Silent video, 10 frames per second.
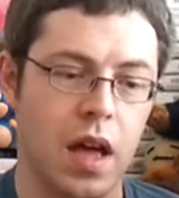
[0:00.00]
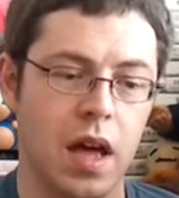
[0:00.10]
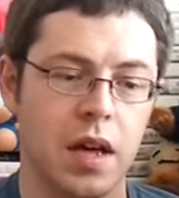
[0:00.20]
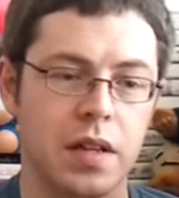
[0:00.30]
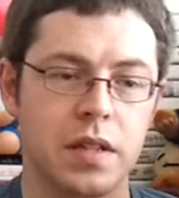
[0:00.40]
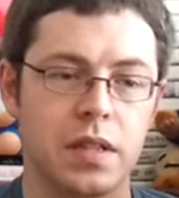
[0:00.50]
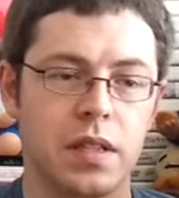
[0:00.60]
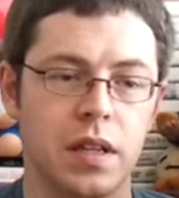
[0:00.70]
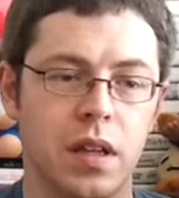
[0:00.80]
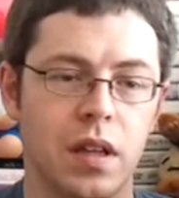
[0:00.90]

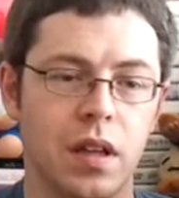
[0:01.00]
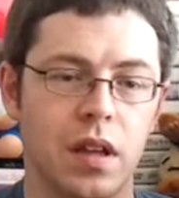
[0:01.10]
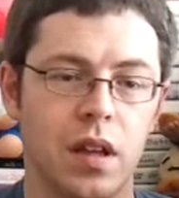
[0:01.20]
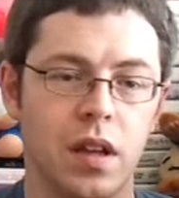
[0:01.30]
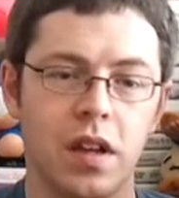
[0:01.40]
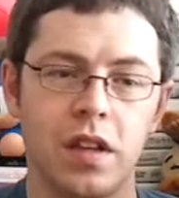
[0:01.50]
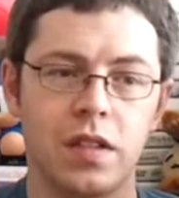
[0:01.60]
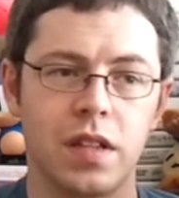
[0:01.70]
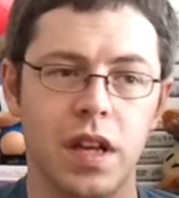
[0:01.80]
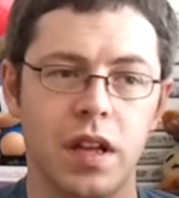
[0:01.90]
And
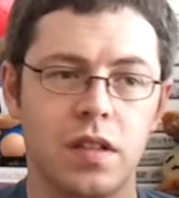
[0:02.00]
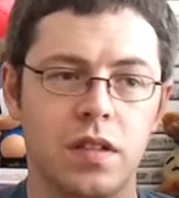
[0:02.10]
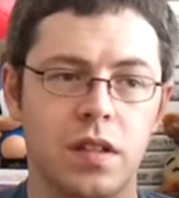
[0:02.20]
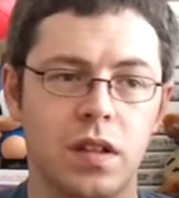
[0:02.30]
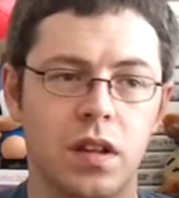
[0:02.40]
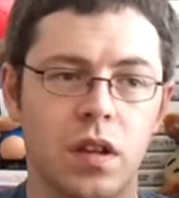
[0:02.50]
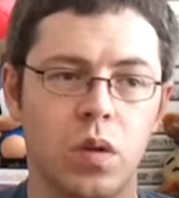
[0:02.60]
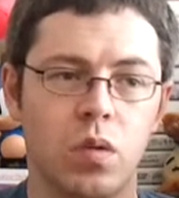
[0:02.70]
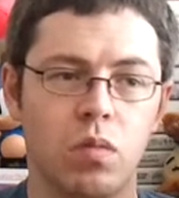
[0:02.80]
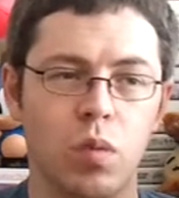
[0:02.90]
he said,
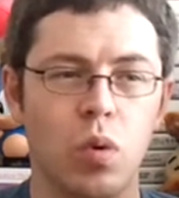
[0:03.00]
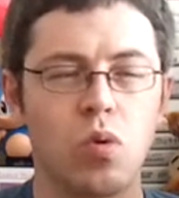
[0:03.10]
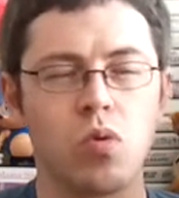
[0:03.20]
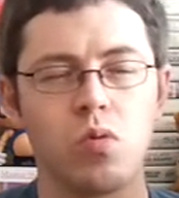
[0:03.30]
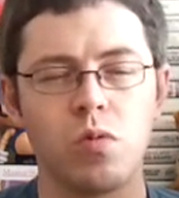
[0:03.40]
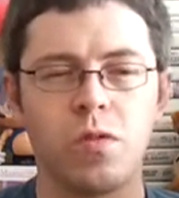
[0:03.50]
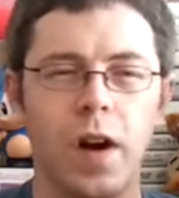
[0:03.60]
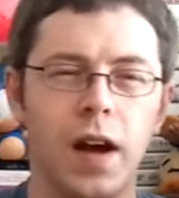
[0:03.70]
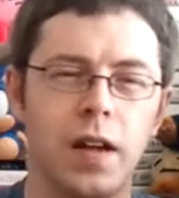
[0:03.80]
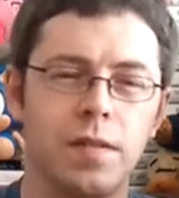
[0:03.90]
oh,
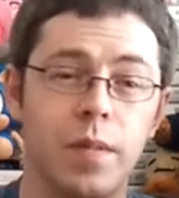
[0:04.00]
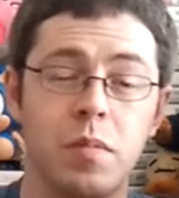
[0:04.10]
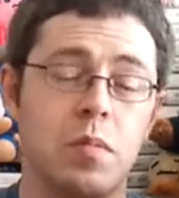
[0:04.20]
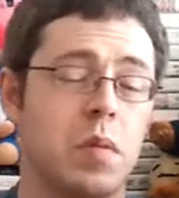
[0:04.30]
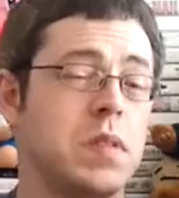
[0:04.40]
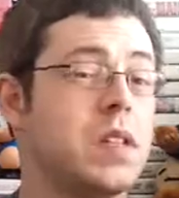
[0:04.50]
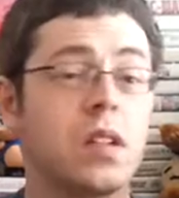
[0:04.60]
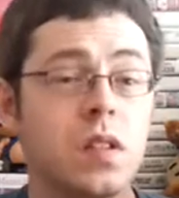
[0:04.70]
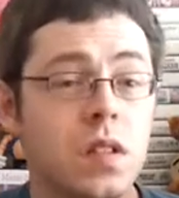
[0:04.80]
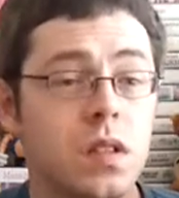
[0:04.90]
5, maybe
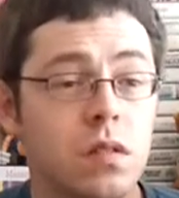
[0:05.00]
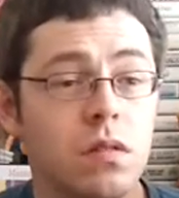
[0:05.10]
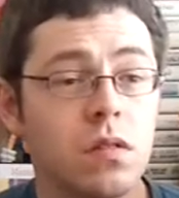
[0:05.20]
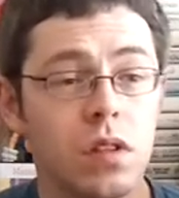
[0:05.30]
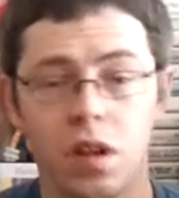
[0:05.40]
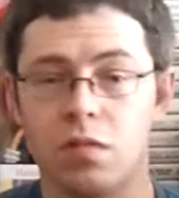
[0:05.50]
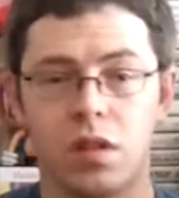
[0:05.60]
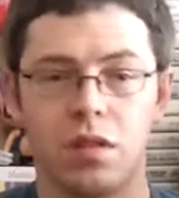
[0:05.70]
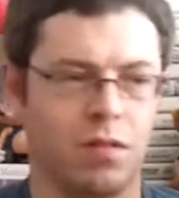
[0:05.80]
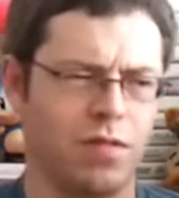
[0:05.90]
6. So I
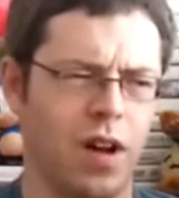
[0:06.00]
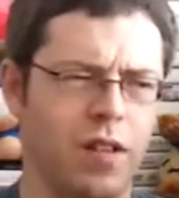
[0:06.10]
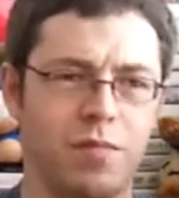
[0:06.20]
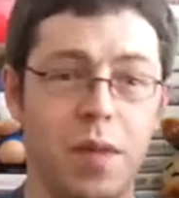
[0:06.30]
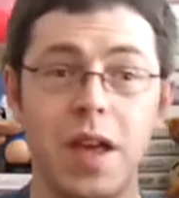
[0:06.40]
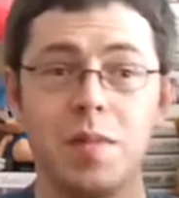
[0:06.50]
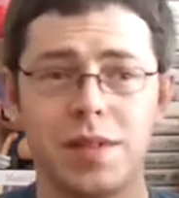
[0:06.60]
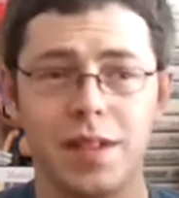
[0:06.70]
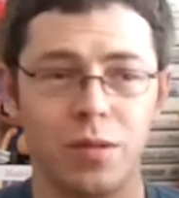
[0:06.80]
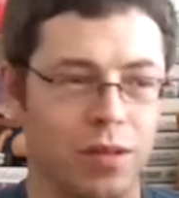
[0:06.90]
was thinking 5,
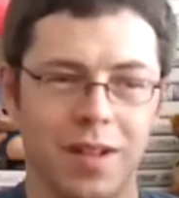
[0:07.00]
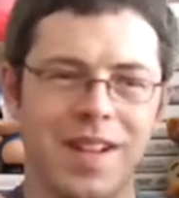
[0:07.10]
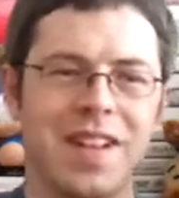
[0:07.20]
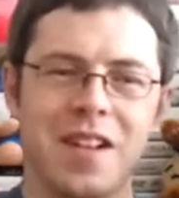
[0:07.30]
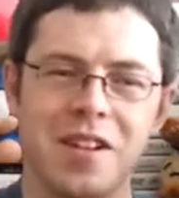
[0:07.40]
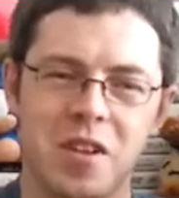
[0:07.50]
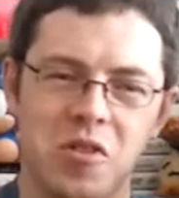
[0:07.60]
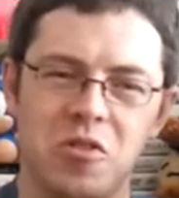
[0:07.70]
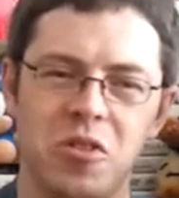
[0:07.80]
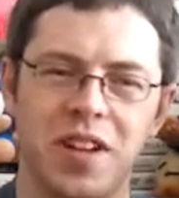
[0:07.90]
maybe 6. Well,
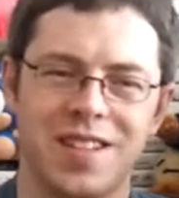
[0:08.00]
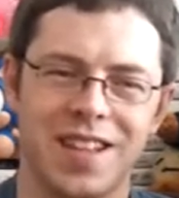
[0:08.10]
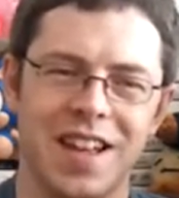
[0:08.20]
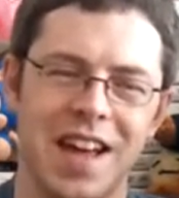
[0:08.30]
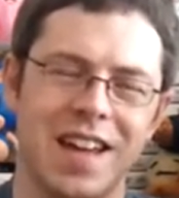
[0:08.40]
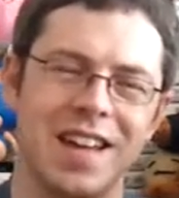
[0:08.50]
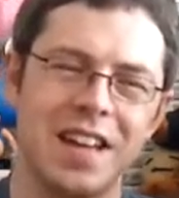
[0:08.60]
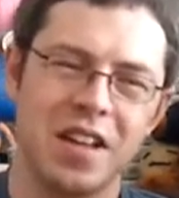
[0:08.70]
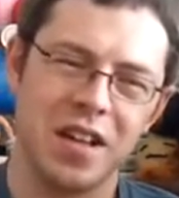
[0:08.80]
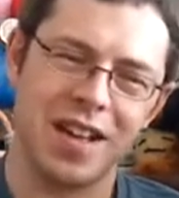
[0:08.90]
surely it's
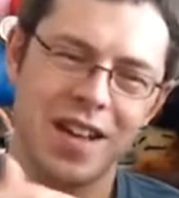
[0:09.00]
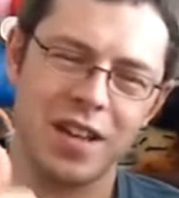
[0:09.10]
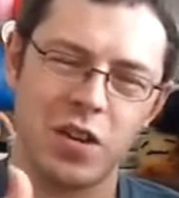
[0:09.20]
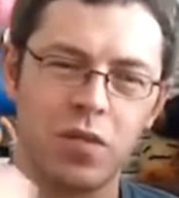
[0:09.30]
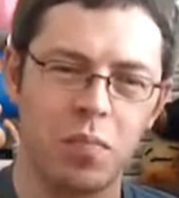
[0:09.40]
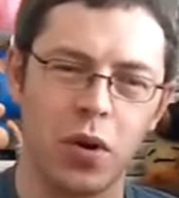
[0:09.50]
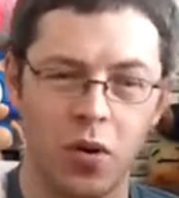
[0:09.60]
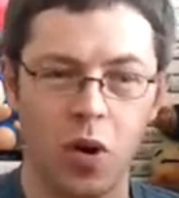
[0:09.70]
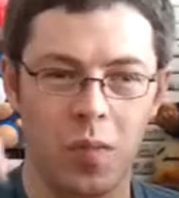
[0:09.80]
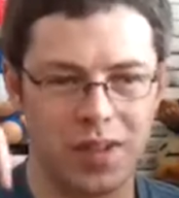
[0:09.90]
you don't put
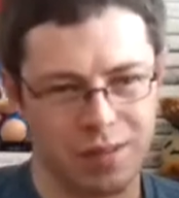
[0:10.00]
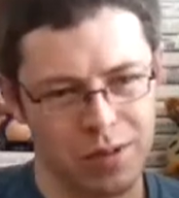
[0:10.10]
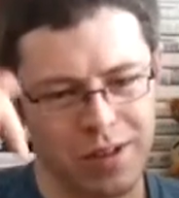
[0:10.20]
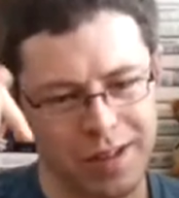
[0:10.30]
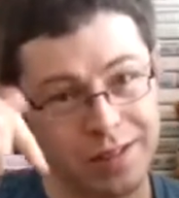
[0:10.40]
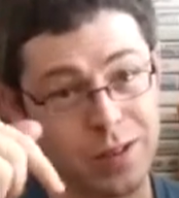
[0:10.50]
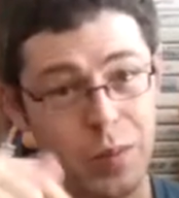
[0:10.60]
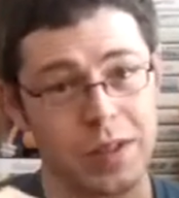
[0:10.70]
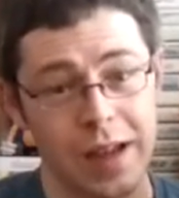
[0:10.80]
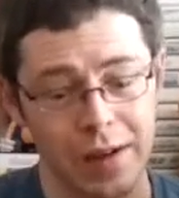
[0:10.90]
it up, it's more like it's
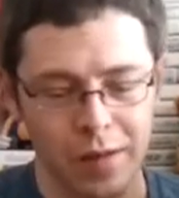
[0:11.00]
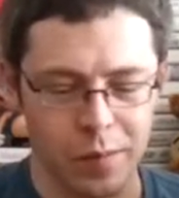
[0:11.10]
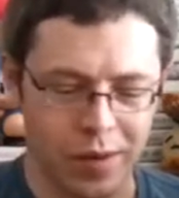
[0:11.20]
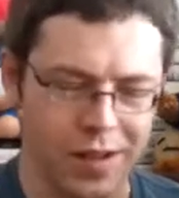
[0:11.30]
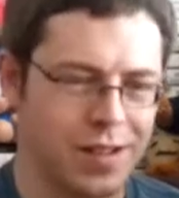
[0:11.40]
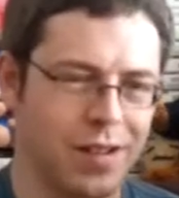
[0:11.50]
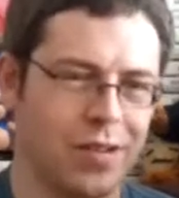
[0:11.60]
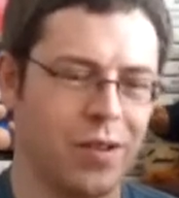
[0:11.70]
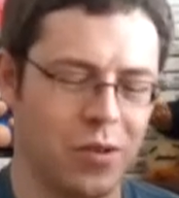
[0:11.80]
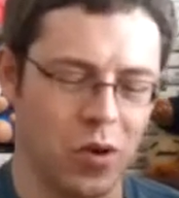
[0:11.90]
coming down in price,
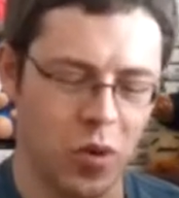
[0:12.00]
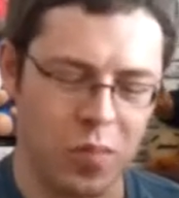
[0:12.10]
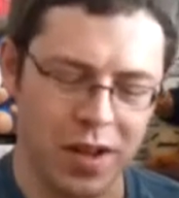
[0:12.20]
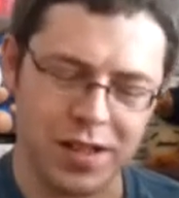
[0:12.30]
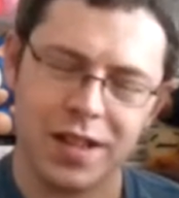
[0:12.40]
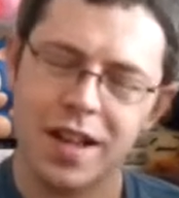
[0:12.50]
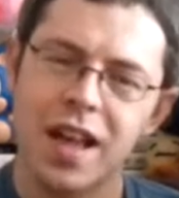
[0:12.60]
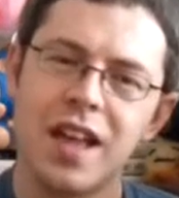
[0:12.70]
not going up, mate.